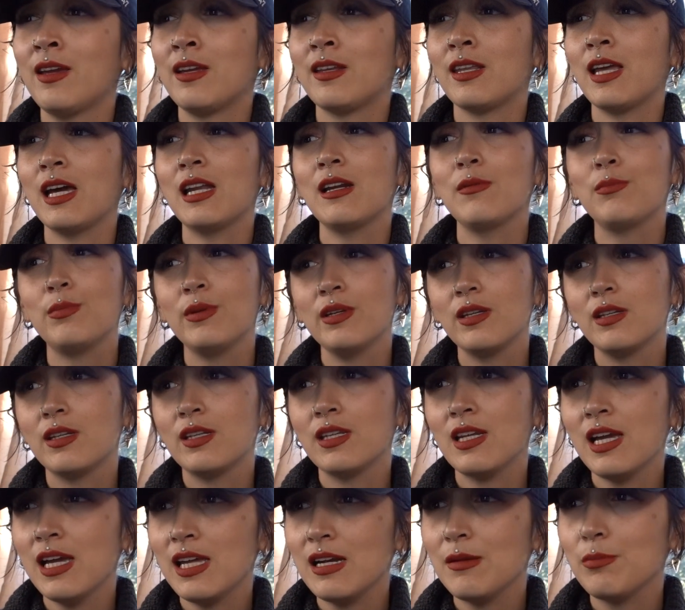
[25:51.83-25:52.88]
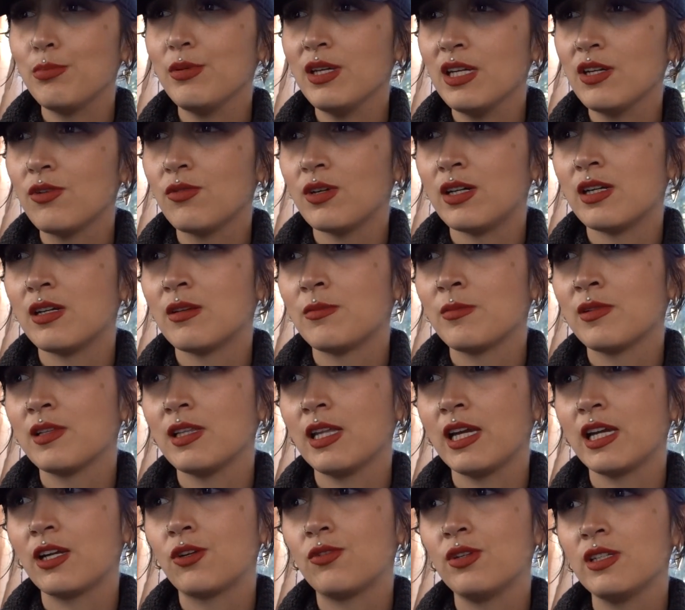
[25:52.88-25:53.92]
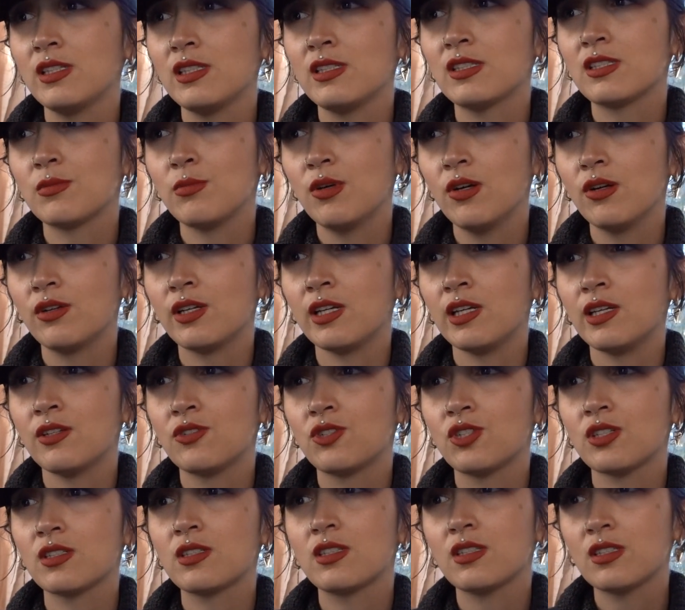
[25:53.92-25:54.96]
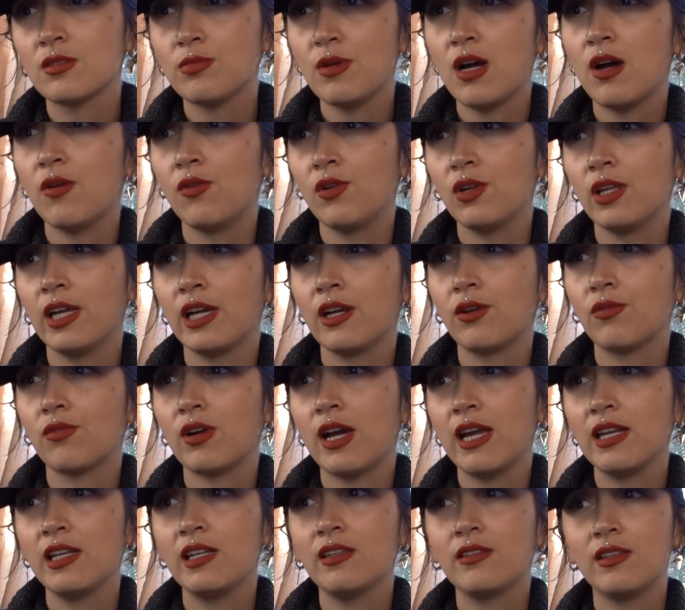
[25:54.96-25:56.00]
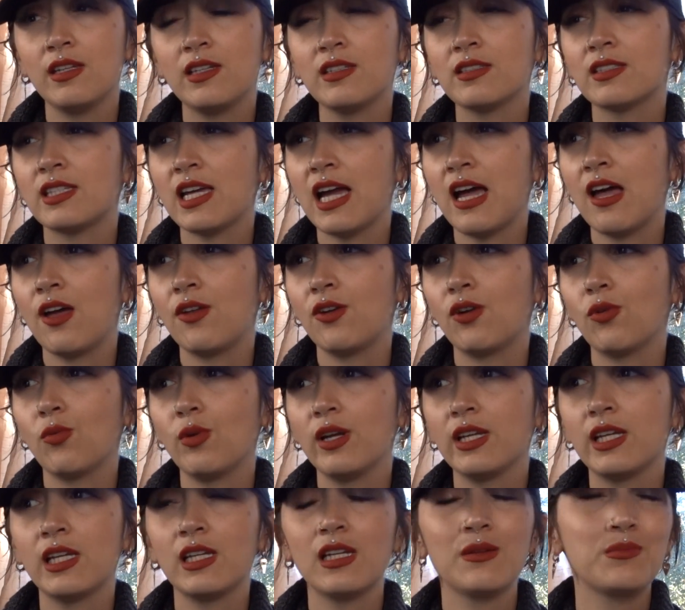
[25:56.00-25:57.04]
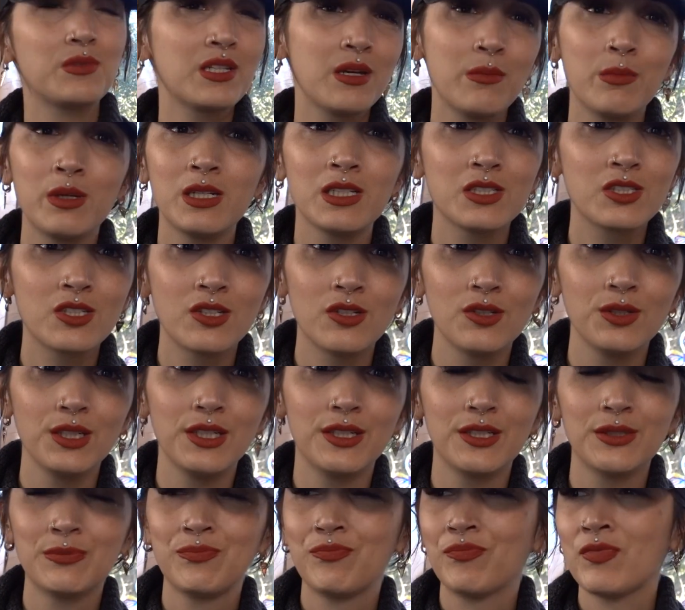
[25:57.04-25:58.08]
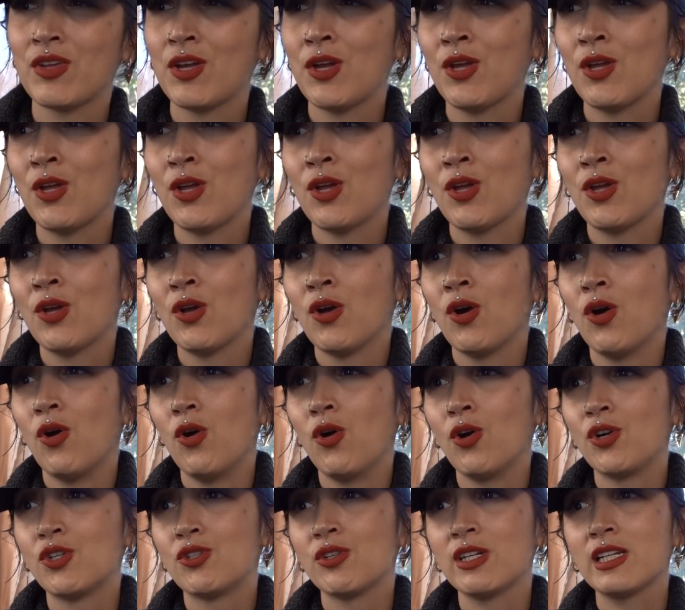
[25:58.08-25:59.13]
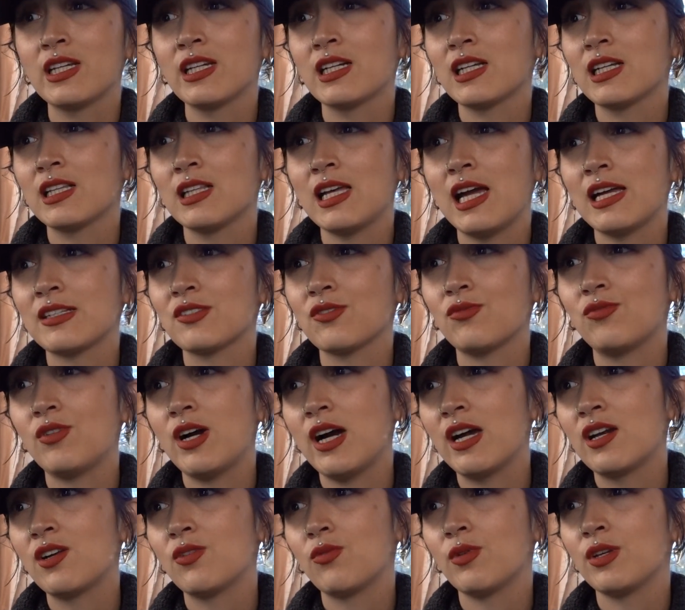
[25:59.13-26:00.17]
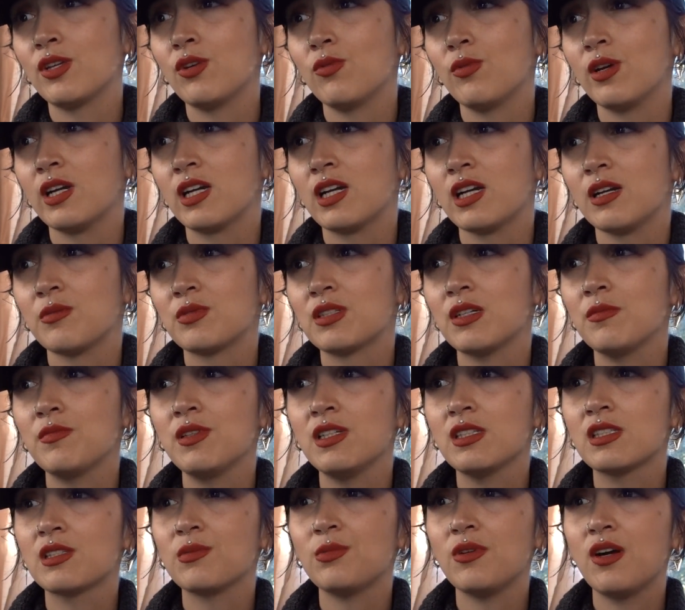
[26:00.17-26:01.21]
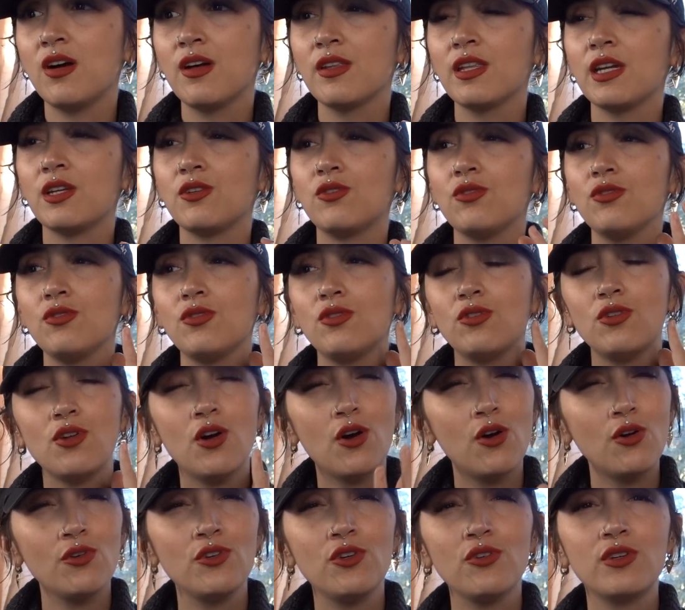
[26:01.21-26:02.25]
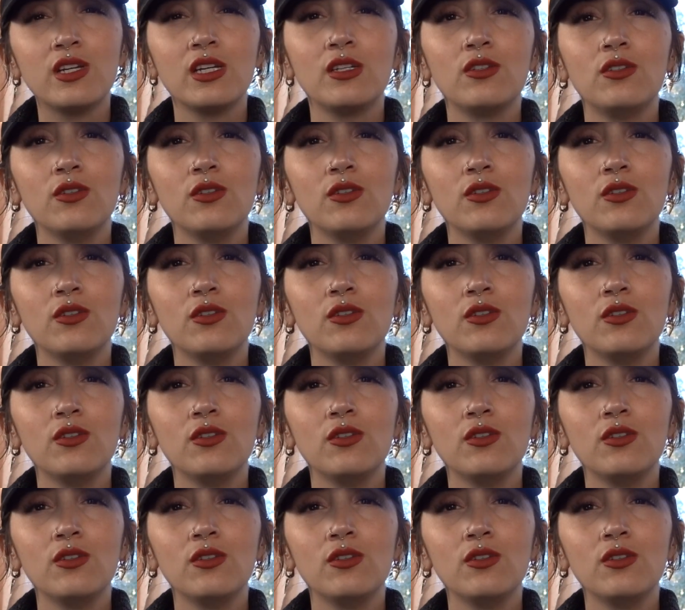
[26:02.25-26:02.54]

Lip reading: Not a big one like quitting smoking, just a small one like writing things down or waking up 10 minutes earlier. Or drinking a glass of water when you wake up. Something small that you know you can